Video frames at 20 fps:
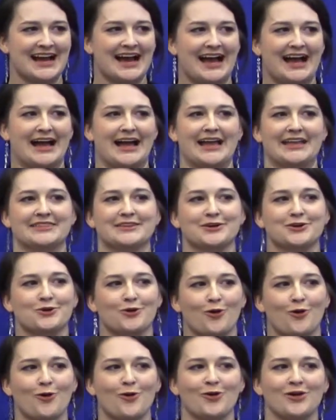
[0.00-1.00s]
And the
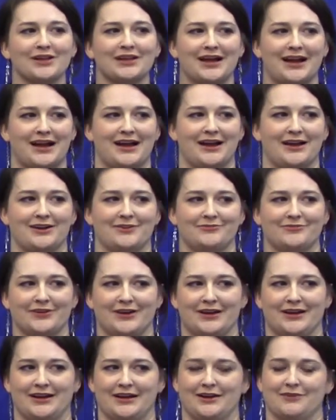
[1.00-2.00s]
goal of
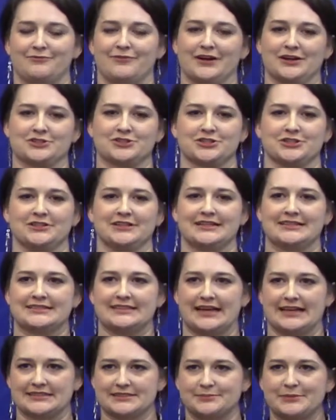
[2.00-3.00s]
a functional
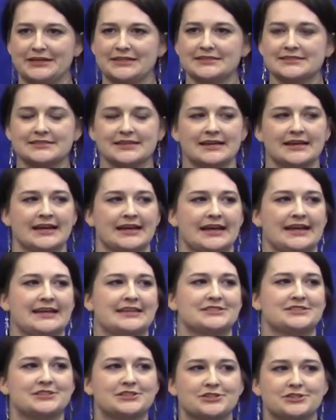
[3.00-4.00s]
assessment
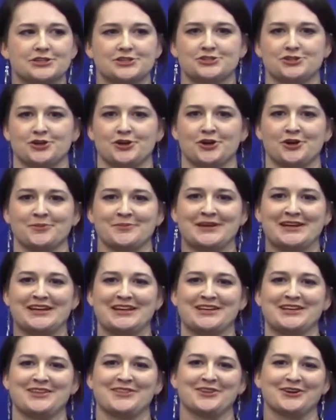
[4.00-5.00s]
is to
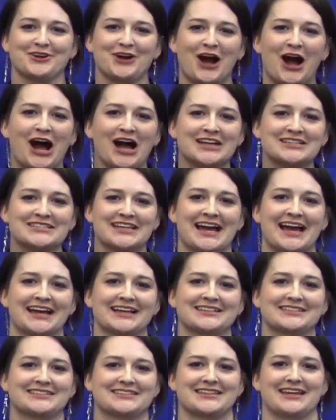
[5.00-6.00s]
determine the
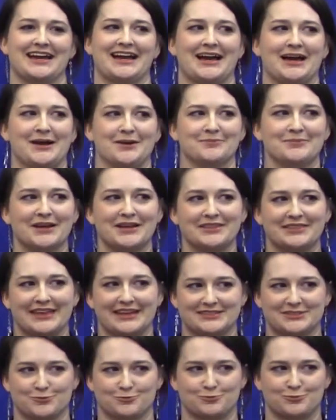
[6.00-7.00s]
context
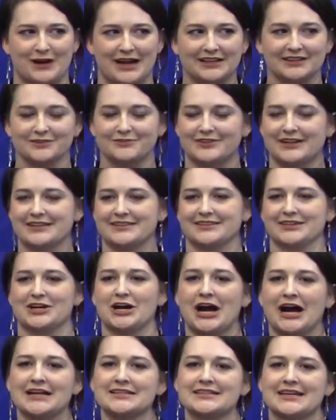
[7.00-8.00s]
that's relevant, the
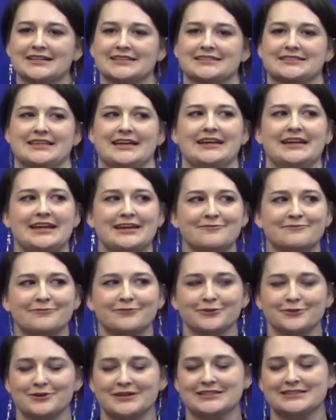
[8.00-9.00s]
context that
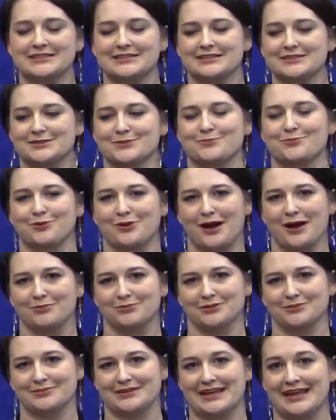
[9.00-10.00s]
influences
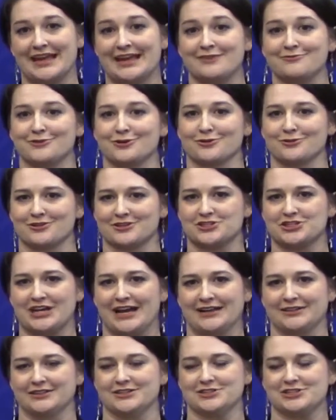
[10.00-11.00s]
problem behavior or
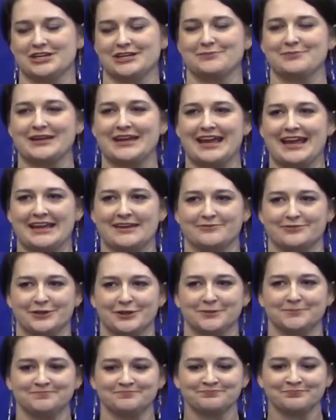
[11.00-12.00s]
challenging behavior.